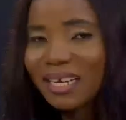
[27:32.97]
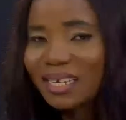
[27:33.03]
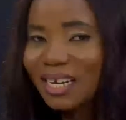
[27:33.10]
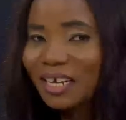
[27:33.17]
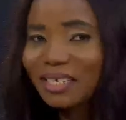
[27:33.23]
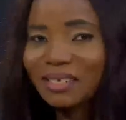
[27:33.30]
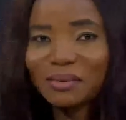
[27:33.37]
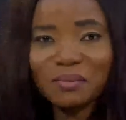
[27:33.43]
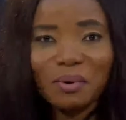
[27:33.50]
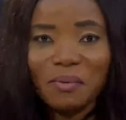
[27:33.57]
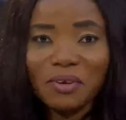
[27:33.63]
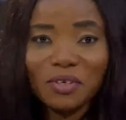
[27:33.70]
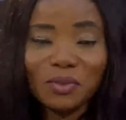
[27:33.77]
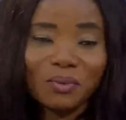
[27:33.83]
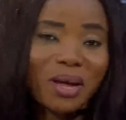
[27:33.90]
That's what we
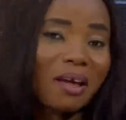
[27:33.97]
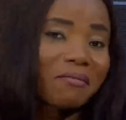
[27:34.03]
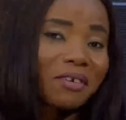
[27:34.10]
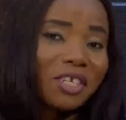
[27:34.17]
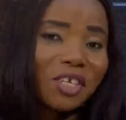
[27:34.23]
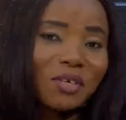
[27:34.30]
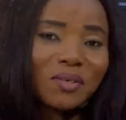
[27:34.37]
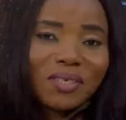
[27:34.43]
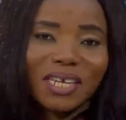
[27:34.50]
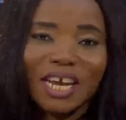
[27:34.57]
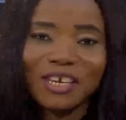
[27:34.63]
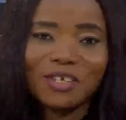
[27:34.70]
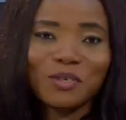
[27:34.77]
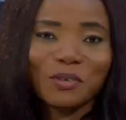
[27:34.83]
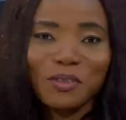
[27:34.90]
do every
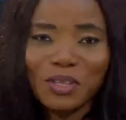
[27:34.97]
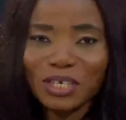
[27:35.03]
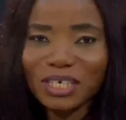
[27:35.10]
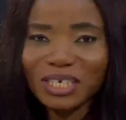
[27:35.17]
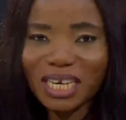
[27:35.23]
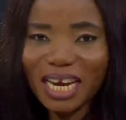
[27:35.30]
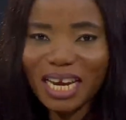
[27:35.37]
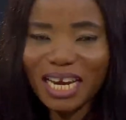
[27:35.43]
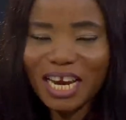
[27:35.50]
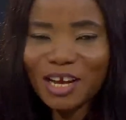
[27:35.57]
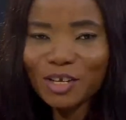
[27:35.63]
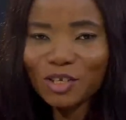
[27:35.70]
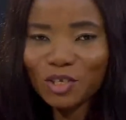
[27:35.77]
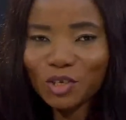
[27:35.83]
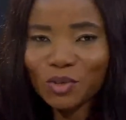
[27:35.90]
Tuesday, 2:30
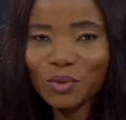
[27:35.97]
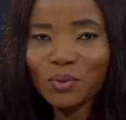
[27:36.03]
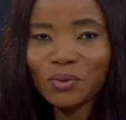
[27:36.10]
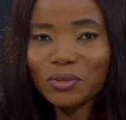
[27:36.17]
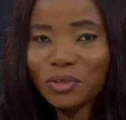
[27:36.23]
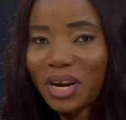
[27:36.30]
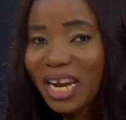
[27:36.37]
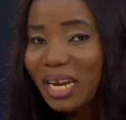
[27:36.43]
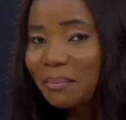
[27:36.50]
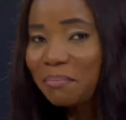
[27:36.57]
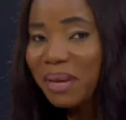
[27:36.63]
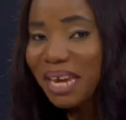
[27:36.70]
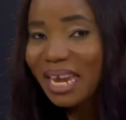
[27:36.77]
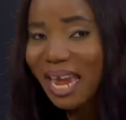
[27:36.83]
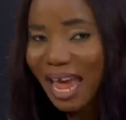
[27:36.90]
to 3
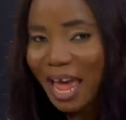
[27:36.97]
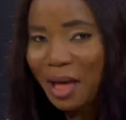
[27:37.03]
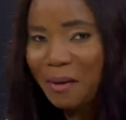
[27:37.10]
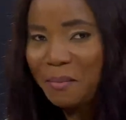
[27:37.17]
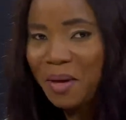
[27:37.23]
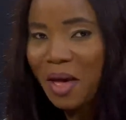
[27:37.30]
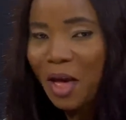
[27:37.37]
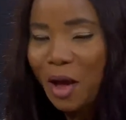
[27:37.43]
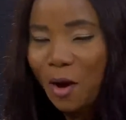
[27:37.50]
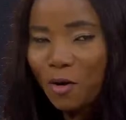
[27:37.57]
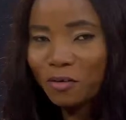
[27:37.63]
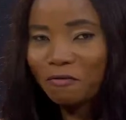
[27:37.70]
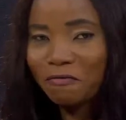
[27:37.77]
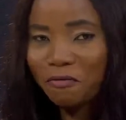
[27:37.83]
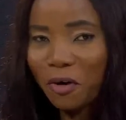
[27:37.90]
p.m.
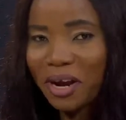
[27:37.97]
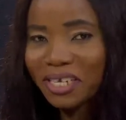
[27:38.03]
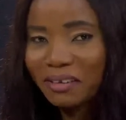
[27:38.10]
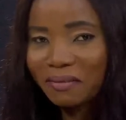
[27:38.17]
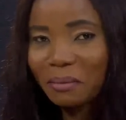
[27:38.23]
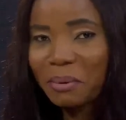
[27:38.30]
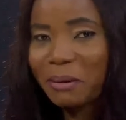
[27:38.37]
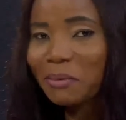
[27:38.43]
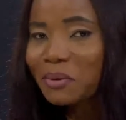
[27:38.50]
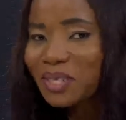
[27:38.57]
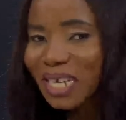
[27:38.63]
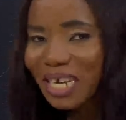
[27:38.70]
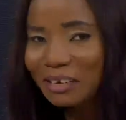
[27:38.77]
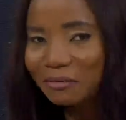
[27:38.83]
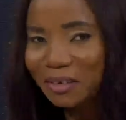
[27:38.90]
on Voice of the People
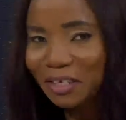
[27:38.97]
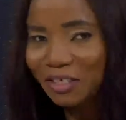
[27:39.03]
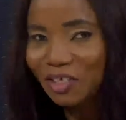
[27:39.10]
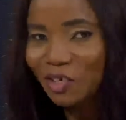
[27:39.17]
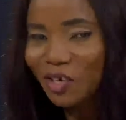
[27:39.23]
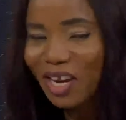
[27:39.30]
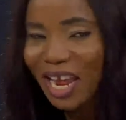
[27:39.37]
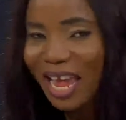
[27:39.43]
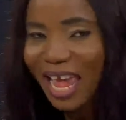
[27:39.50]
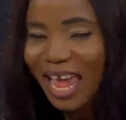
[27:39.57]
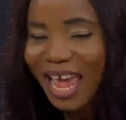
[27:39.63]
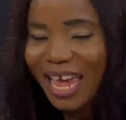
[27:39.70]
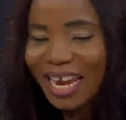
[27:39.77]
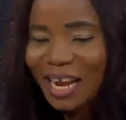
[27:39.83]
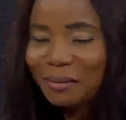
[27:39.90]
Television.
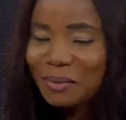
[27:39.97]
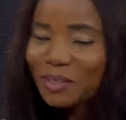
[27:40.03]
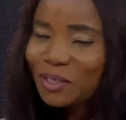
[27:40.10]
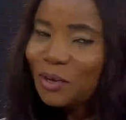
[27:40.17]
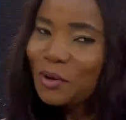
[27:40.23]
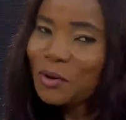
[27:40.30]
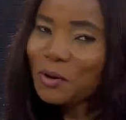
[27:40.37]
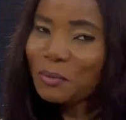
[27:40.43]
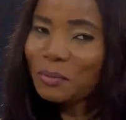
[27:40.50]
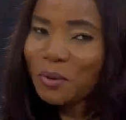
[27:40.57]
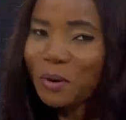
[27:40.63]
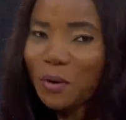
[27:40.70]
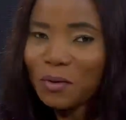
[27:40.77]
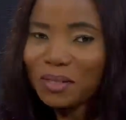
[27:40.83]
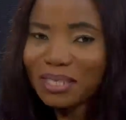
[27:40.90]
And I'm still your humble
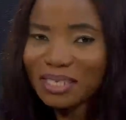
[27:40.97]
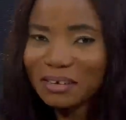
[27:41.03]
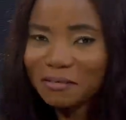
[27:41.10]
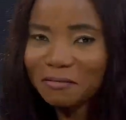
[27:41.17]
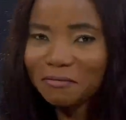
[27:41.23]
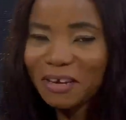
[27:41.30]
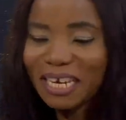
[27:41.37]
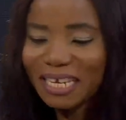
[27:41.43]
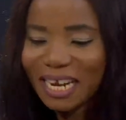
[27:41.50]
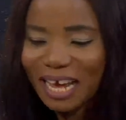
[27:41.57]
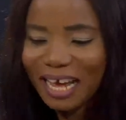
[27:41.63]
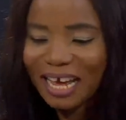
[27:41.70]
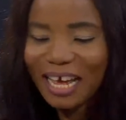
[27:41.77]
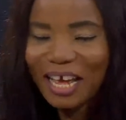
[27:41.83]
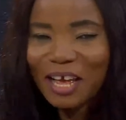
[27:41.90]
host,
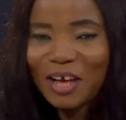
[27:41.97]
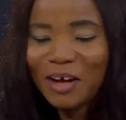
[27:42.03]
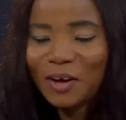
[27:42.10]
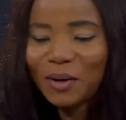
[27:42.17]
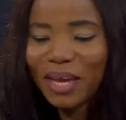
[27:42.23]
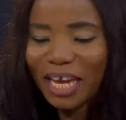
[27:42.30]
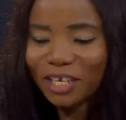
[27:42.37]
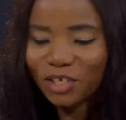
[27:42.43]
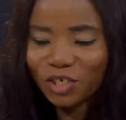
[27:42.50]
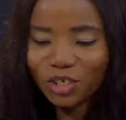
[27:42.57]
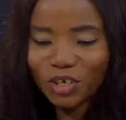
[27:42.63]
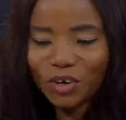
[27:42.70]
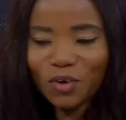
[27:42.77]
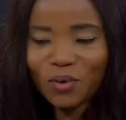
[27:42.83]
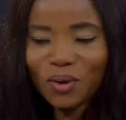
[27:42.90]
Fina. Okay,
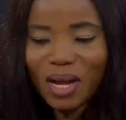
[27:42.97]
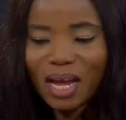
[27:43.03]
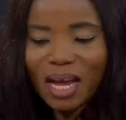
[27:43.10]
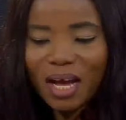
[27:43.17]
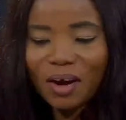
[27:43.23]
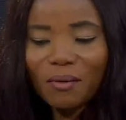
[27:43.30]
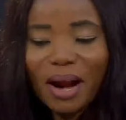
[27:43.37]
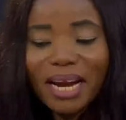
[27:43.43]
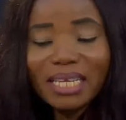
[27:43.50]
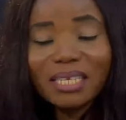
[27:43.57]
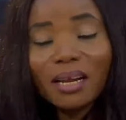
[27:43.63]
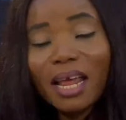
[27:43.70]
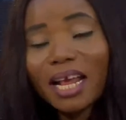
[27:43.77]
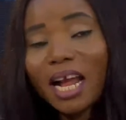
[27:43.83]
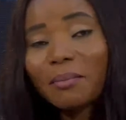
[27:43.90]
Chuku. All right,
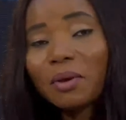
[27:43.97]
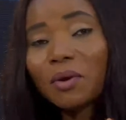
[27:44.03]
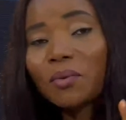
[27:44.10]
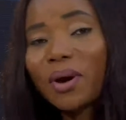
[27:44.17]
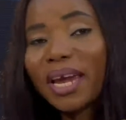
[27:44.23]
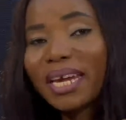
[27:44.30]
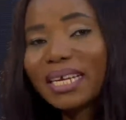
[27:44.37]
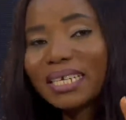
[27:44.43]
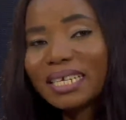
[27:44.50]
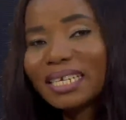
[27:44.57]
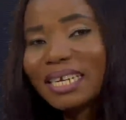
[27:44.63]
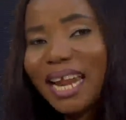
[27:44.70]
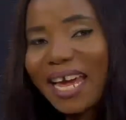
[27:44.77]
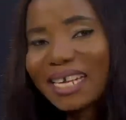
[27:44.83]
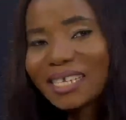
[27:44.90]
till I come your way
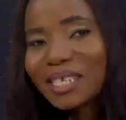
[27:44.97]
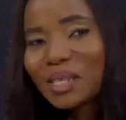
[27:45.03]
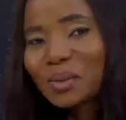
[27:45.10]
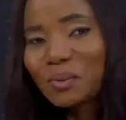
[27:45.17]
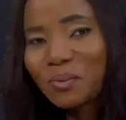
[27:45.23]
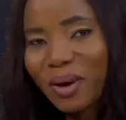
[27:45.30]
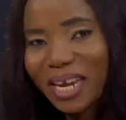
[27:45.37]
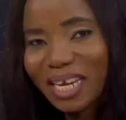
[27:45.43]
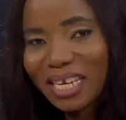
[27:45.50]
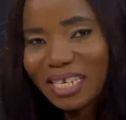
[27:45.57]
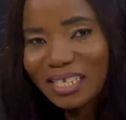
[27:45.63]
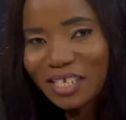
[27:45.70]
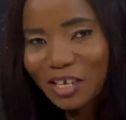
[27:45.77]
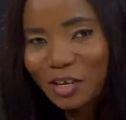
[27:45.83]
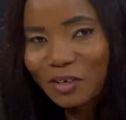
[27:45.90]
next week,
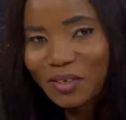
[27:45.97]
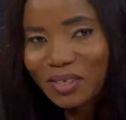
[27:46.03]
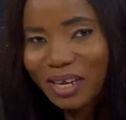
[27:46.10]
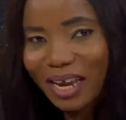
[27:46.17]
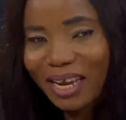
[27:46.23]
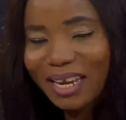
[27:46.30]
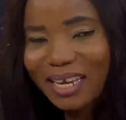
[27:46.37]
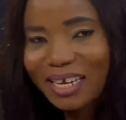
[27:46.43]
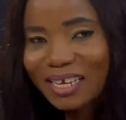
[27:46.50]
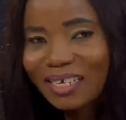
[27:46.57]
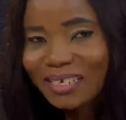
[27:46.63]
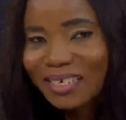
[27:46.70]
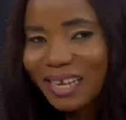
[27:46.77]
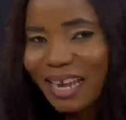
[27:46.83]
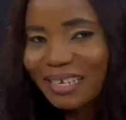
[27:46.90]
Tuesday.
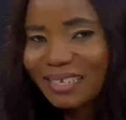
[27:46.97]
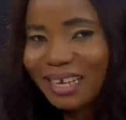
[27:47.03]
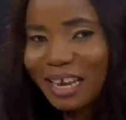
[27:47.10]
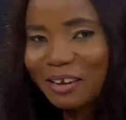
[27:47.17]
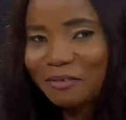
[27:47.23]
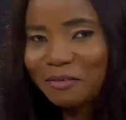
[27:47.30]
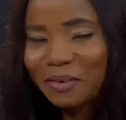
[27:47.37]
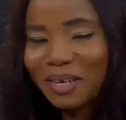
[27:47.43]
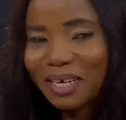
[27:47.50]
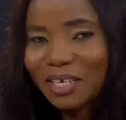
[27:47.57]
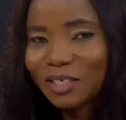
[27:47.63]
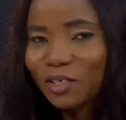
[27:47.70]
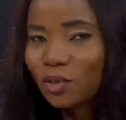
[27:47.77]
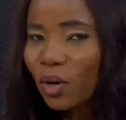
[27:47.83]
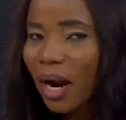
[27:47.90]
Stay safe.
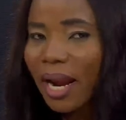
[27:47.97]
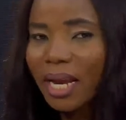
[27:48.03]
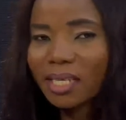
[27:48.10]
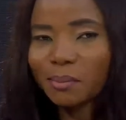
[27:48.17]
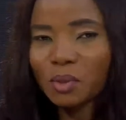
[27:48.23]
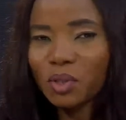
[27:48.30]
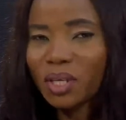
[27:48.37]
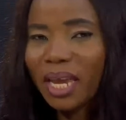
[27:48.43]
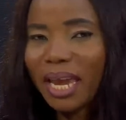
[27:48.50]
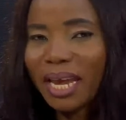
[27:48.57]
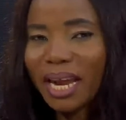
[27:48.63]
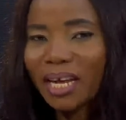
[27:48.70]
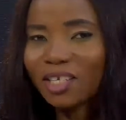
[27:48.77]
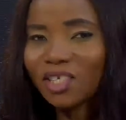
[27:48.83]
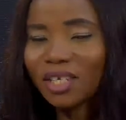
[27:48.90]
Try as much as you can
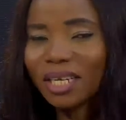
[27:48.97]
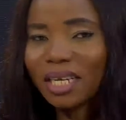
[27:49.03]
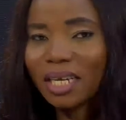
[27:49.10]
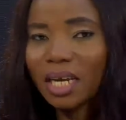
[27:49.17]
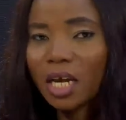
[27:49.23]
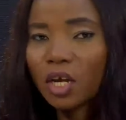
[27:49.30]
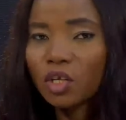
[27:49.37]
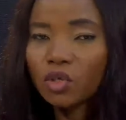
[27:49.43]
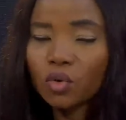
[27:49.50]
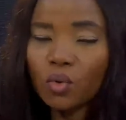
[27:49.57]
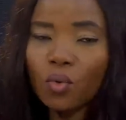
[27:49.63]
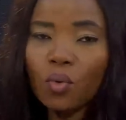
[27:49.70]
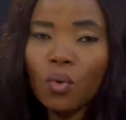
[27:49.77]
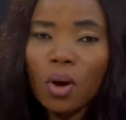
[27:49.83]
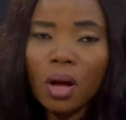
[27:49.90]
actually
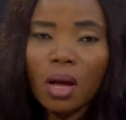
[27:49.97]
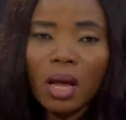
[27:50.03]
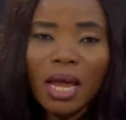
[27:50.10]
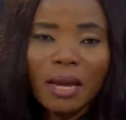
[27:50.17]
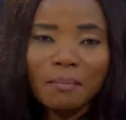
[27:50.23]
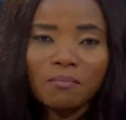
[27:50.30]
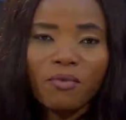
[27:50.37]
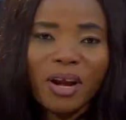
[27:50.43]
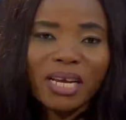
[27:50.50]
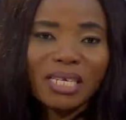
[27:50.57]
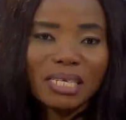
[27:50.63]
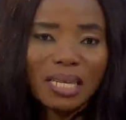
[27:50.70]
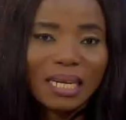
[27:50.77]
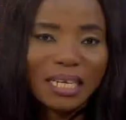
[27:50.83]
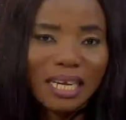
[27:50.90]
to embrace
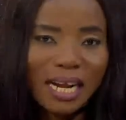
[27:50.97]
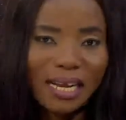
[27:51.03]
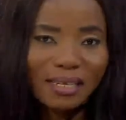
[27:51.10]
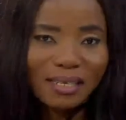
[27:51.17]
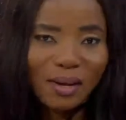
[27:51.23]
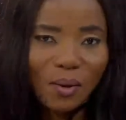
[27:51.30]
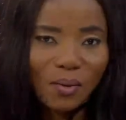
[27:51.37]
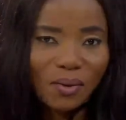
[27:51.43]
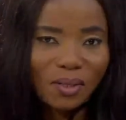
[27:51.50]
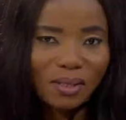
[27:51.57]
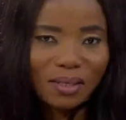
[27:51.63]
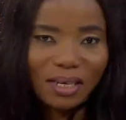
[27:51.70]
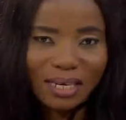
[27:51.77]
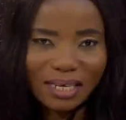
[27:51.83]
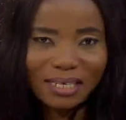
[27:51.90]
cleanliness because
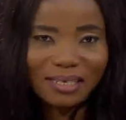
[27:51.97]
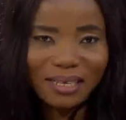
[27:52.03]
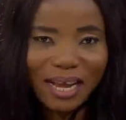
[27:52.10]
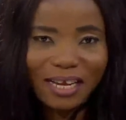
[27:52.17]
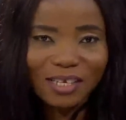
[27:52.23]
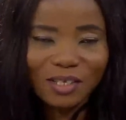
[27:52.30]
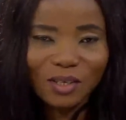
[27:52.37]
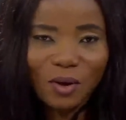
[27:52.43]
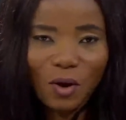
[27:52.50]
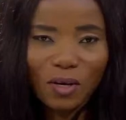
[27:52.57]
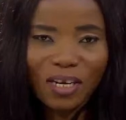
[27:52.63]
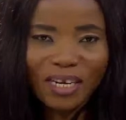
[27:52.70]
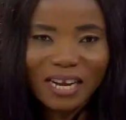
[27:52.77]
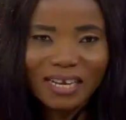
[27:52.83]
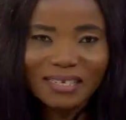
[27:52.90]
it is next to
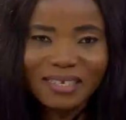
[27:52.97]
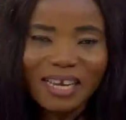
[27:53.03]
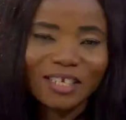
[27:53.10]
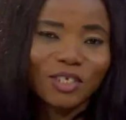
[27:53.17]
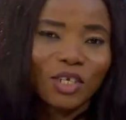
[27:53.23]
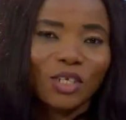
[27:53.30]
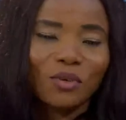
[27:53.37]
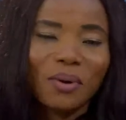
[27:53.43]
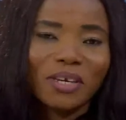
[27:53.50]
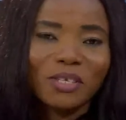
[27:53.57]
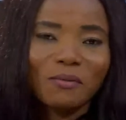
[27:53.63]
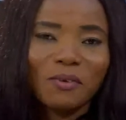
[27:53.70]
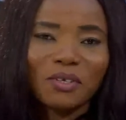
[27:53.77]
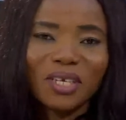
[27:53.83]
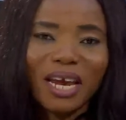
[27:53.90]
godliness. Enjoy the rest
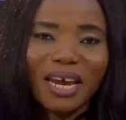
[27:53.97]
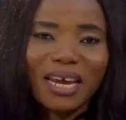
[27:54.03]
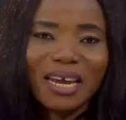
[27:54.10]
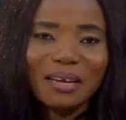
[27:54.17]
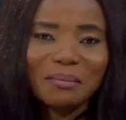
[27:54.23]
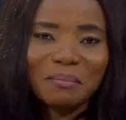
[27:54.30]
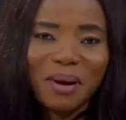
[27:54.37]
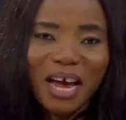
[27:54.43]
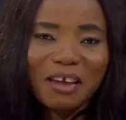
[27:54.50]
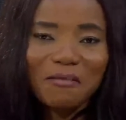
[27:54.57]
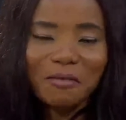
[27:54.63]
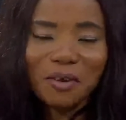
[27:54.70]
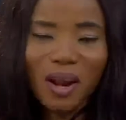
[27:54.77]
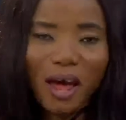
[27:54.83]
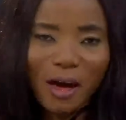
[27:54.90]
of your day. Bye
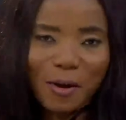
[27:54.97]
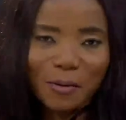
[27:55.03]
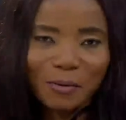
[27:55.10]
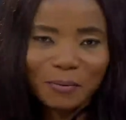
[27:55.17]
for now.